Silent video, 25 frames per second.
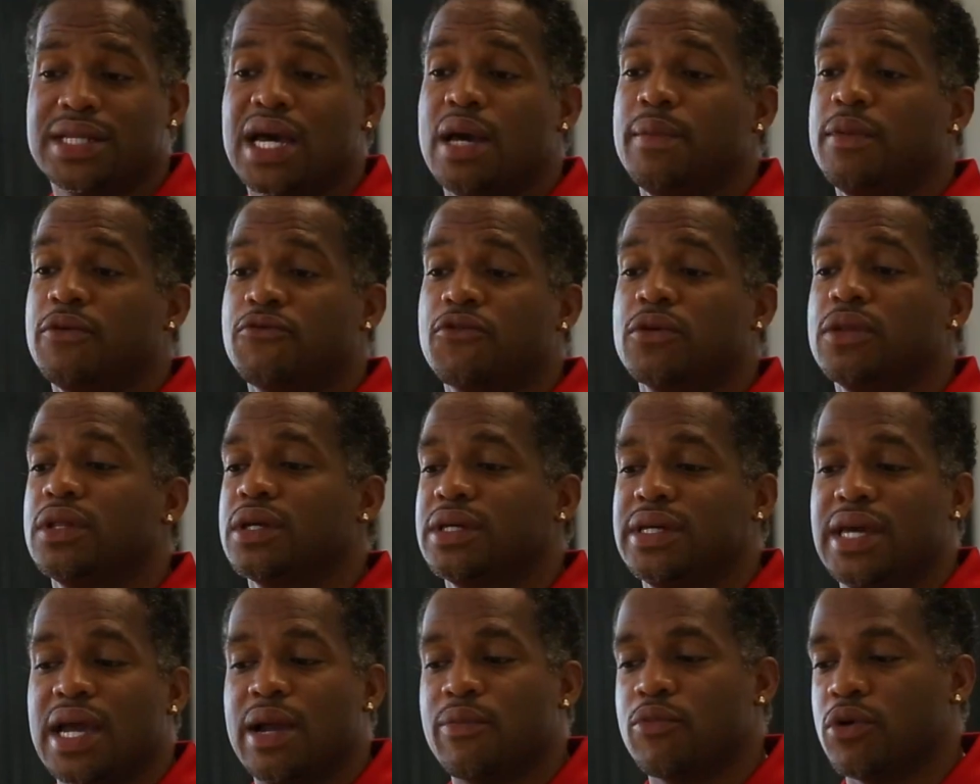time in front
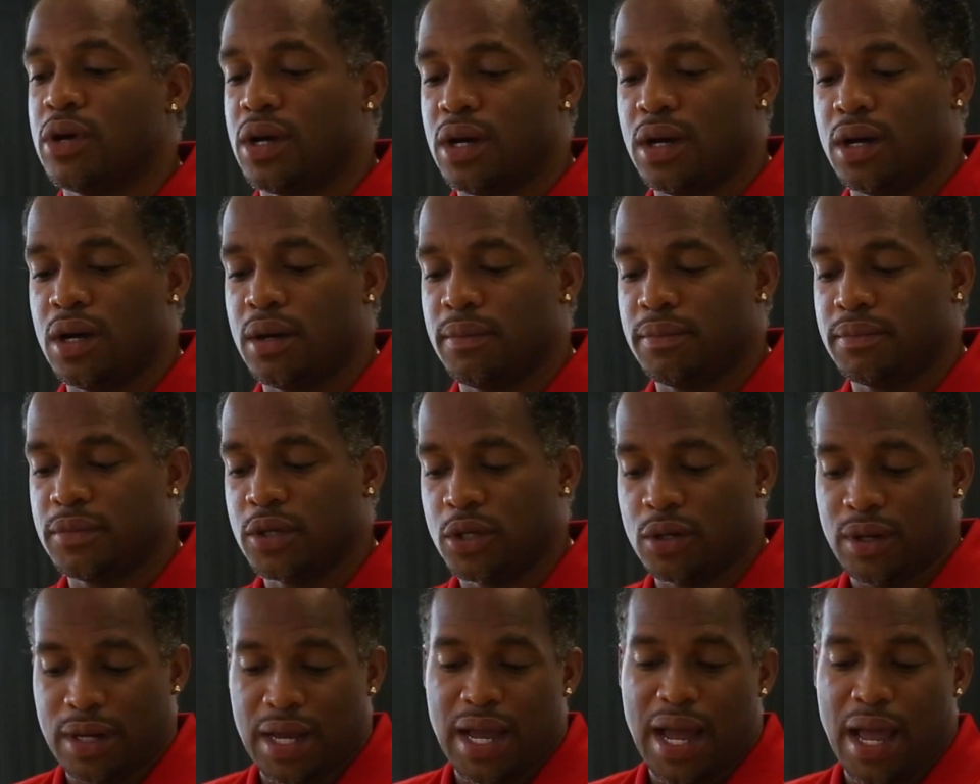of the camera,
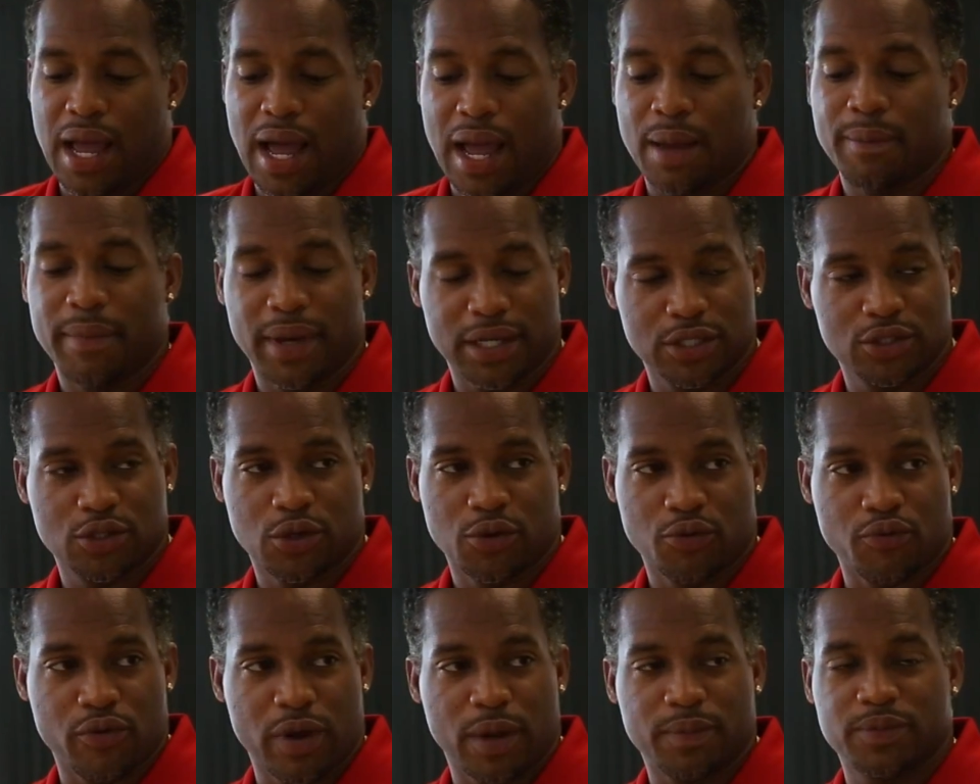I
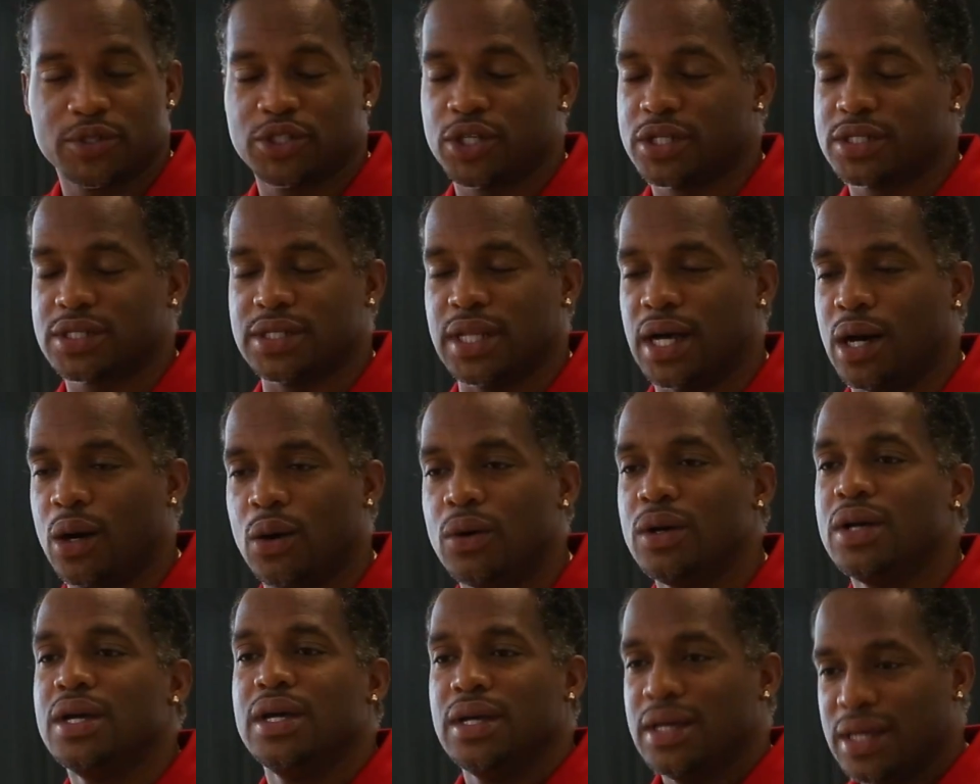mentioned reps just now.